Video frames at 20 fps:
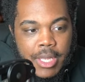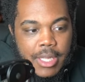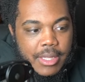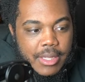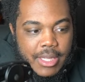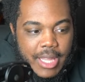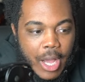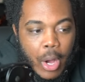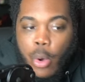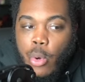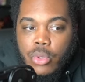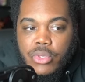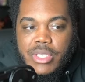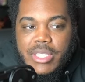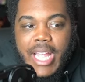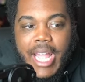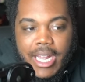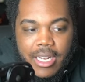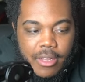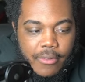the whole
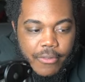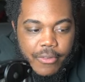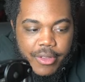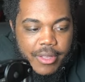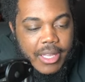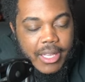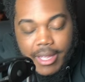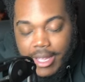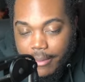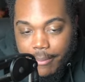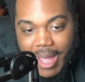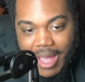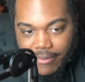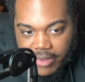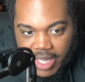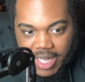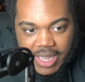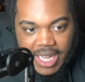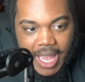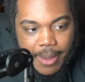stand of him having
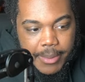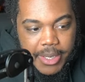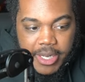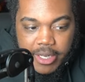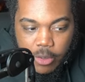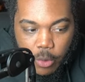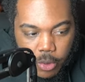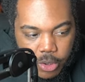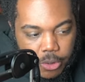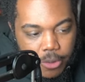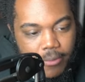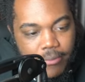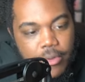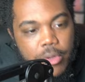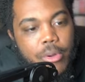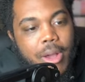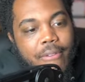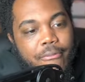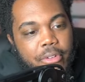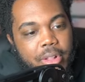calamity and Wonder of
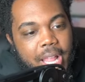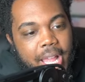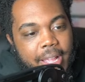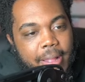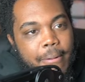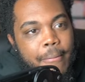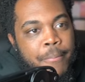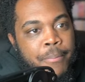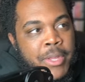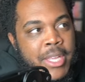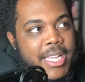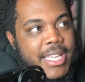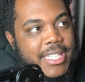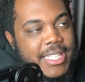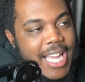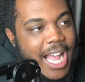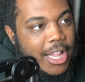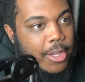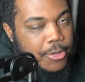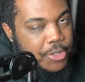You, I feel like his
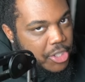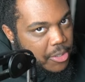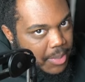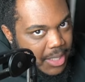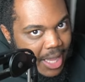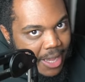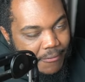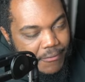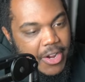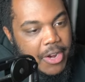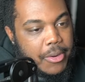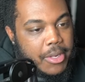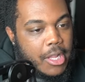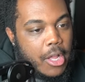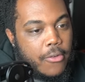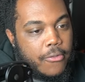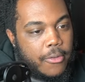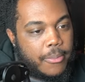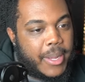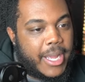tolerance should be like very low
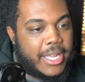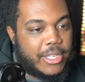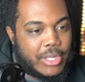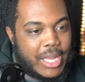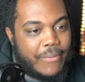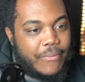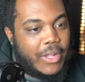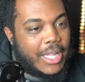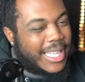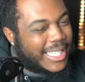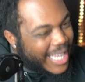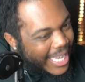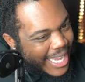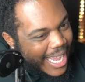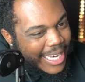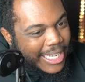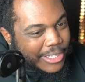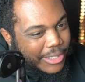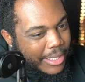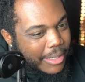for pain. So I feel like that
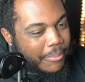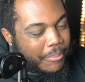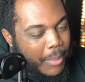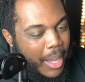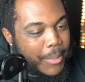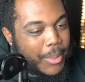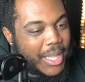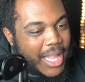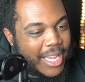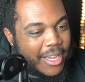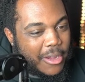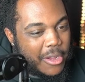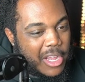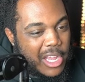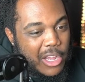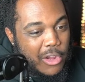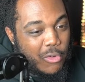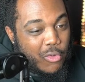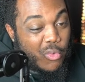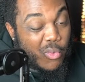kind of should have maybe like
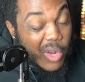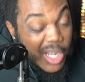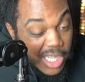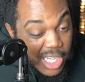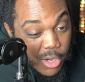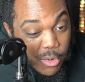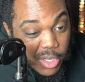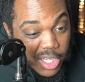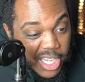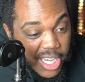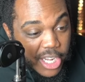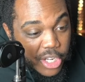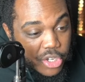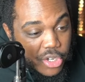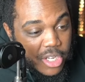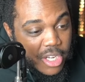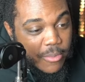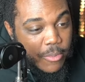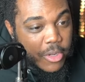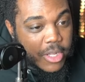really, really injured
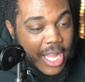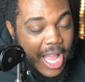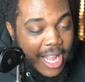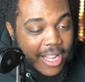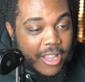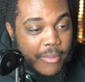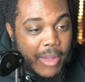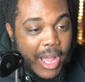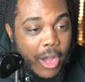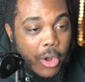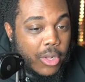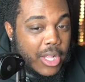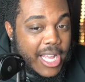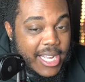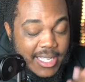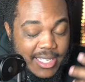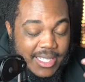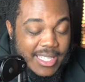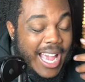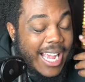him or knocked him out or
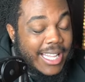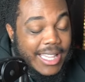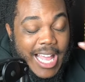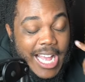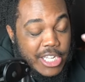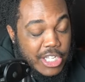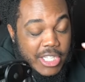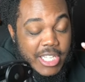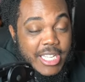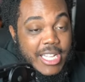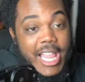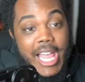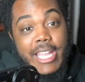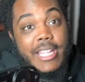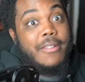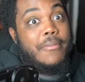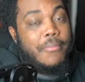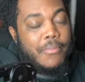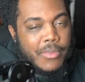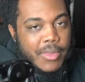like psychologically like
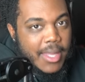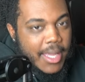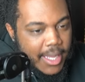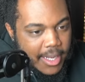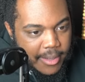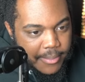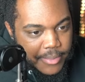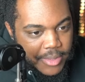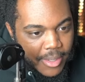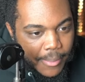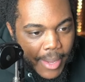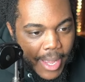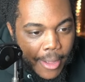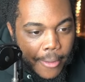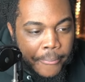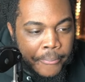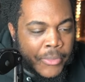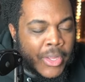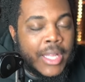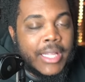hit him somehow.
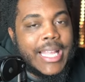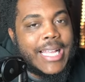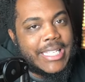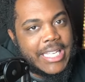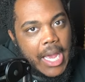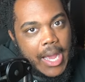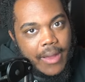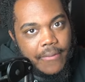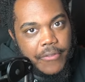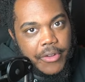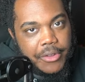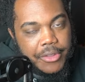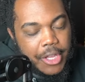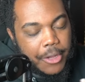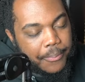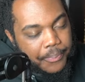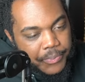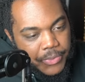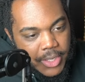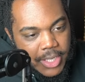That's how I feel though.
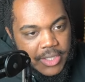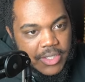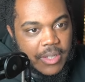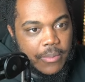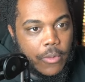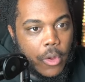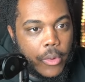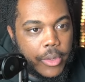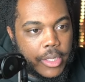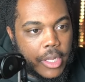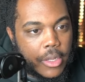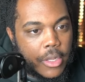Let's keep going though.